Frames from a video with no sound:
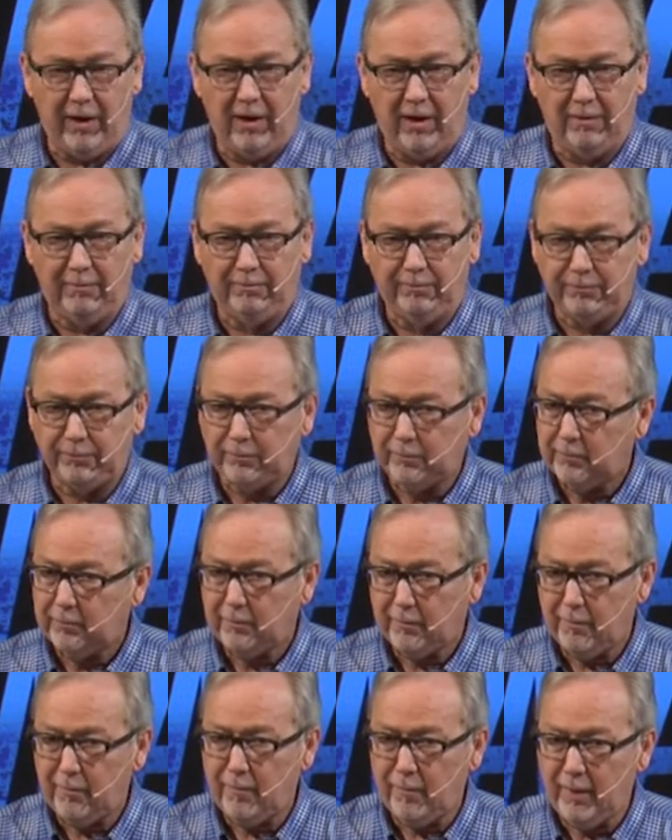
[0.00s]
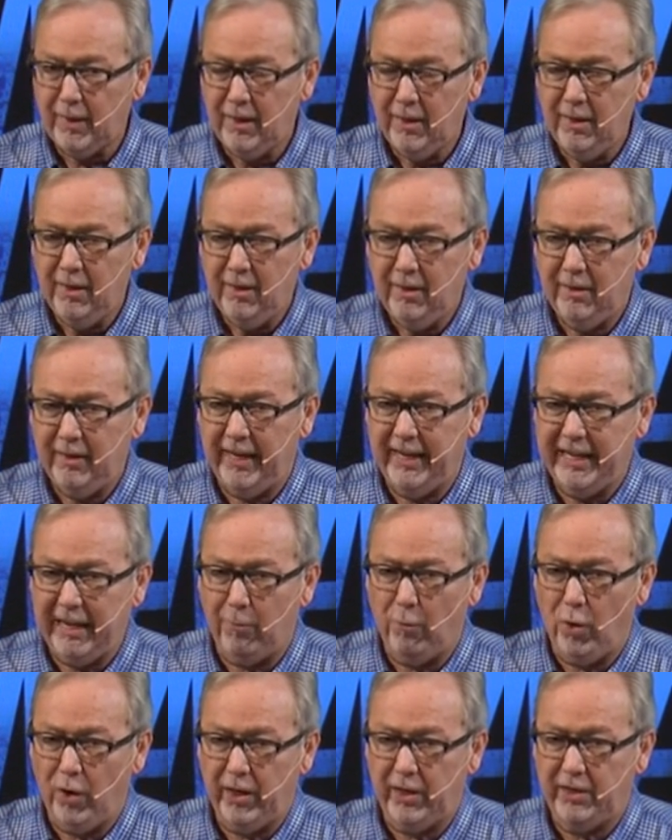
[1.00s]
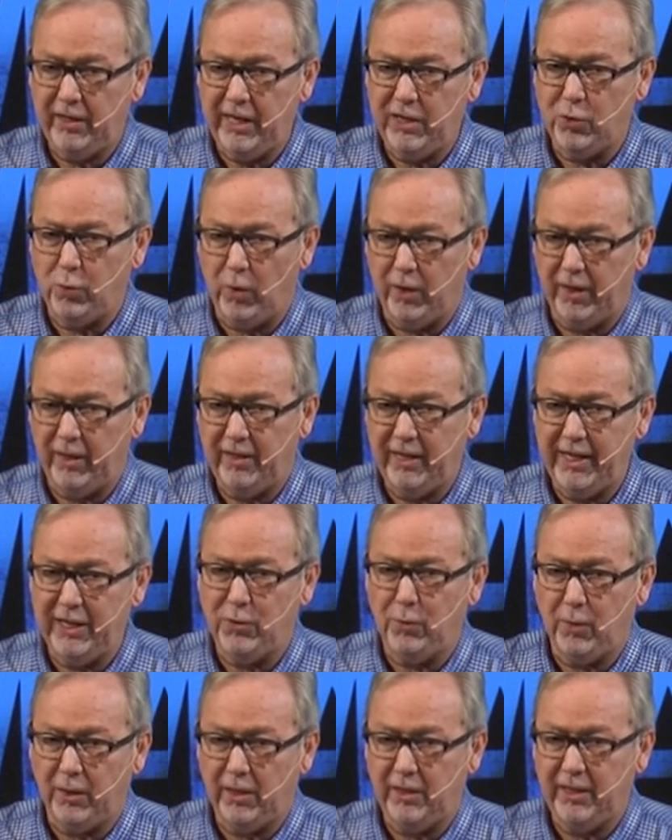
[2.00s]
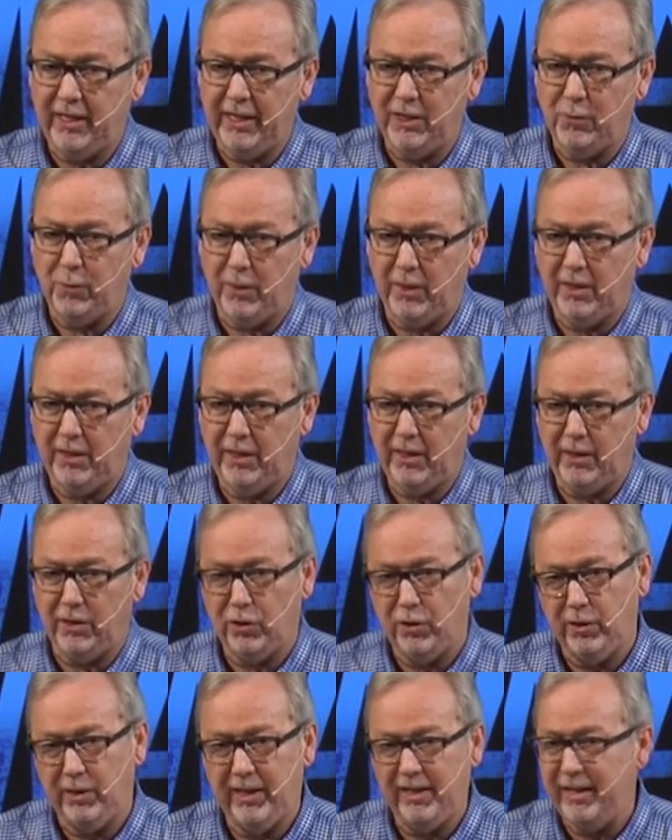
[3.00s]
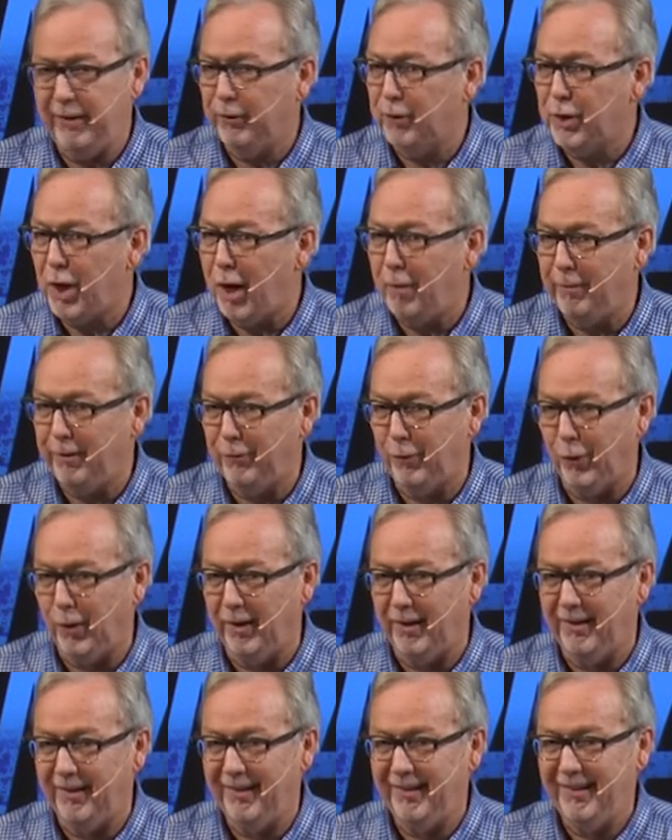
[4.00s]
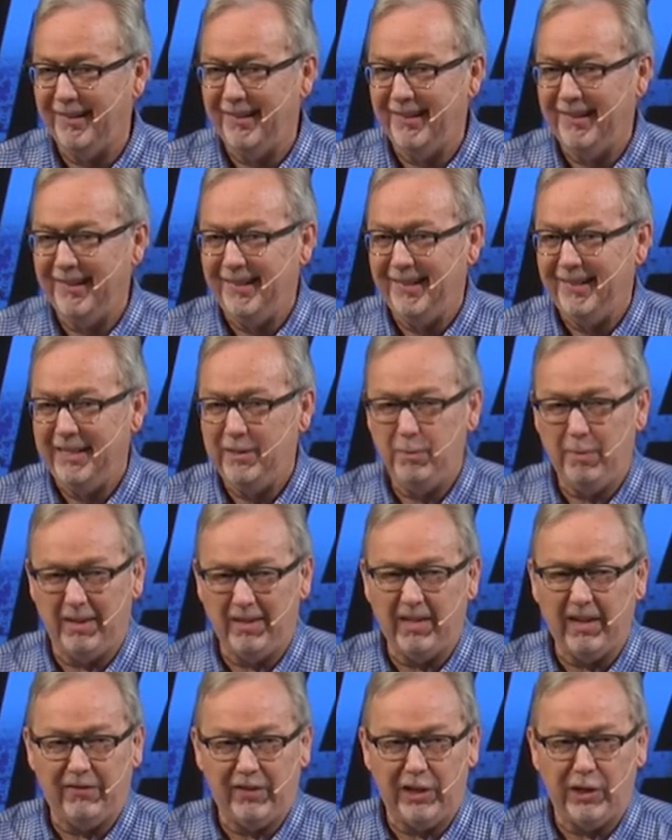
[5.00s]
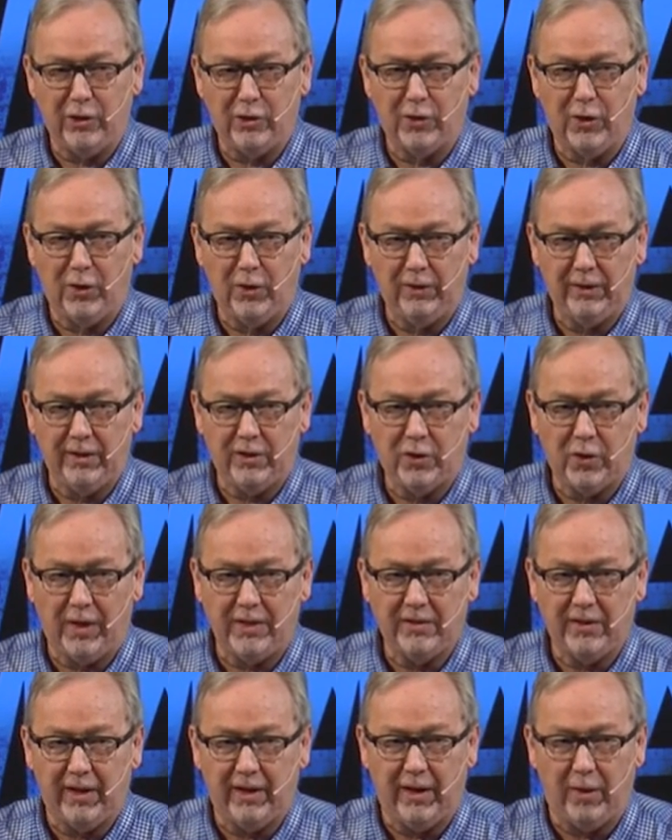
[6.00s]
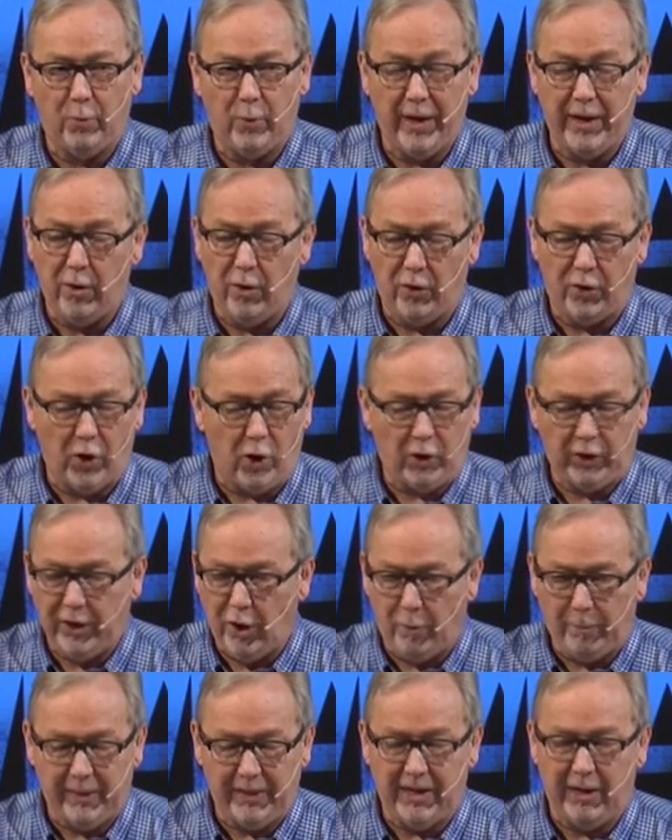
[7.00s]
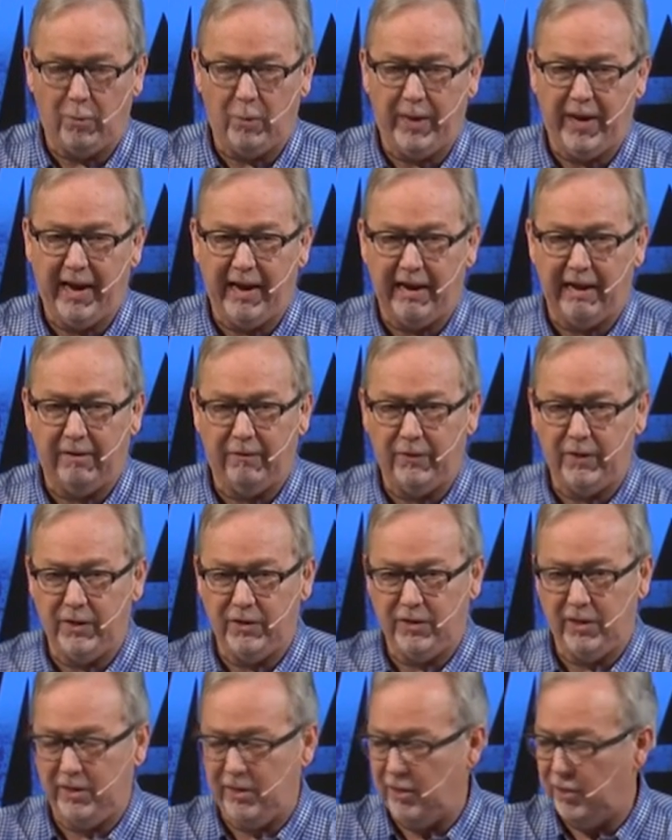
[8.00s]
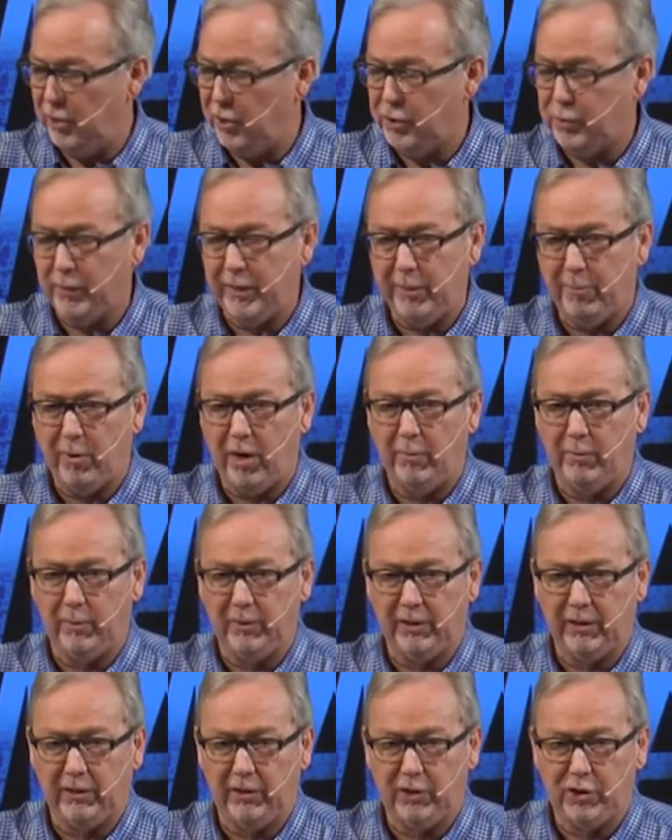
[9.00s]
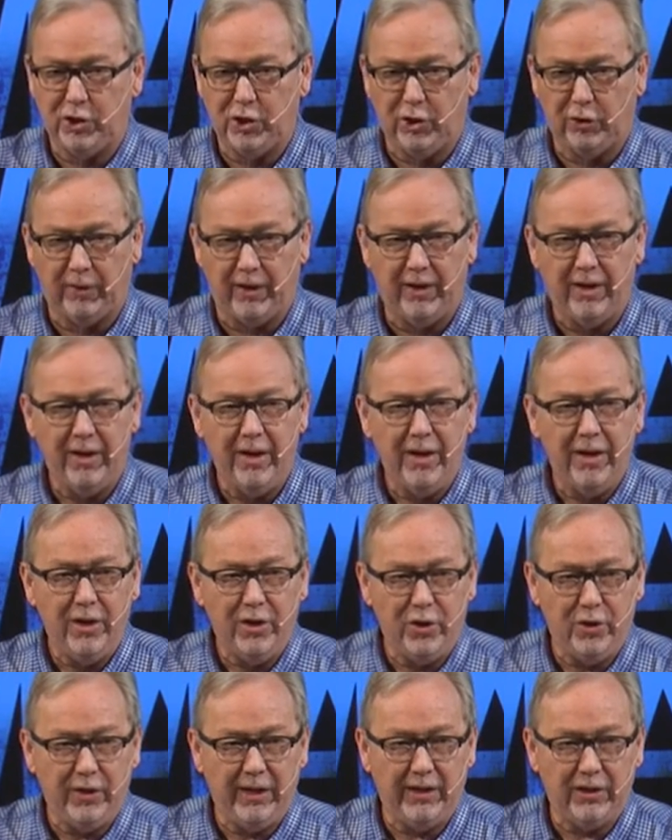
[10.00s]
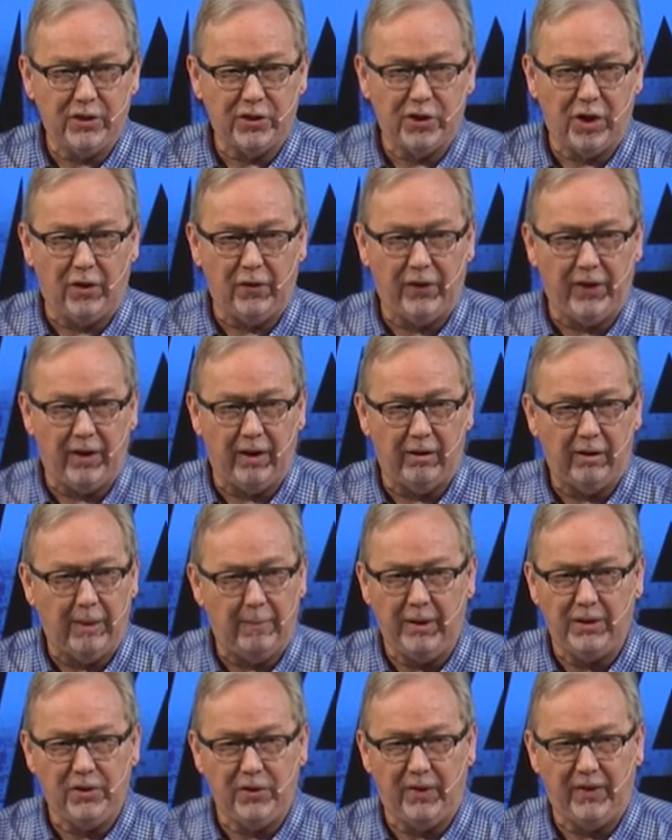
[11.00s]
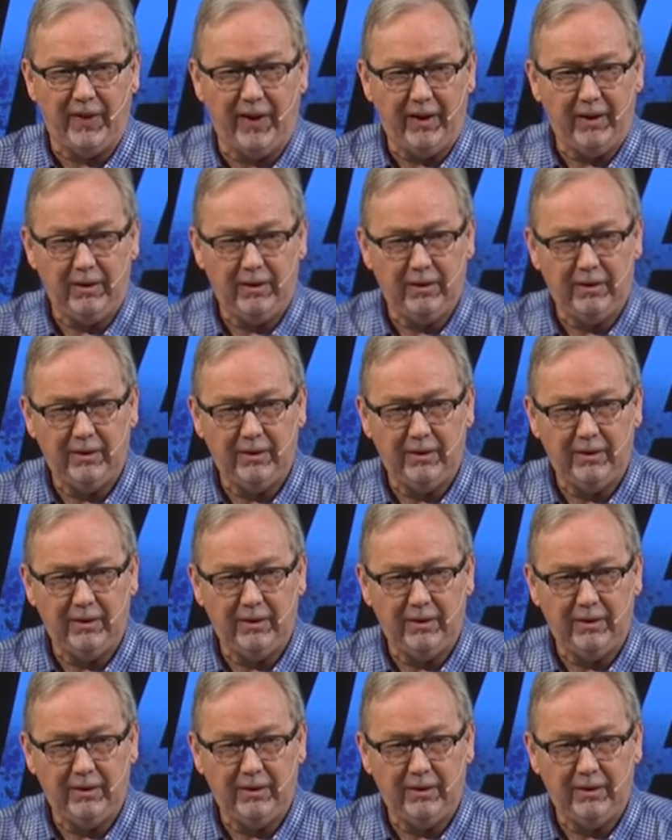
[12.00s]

um, that he kept wanting to teach, wanted to teach, wanted to teach, wanting to teach. He had never taught before. He was about 70 years old, and so I said, uh, we, "The only opening that we have is in the nursery department with the little children. You need to start there." I'm not doing that.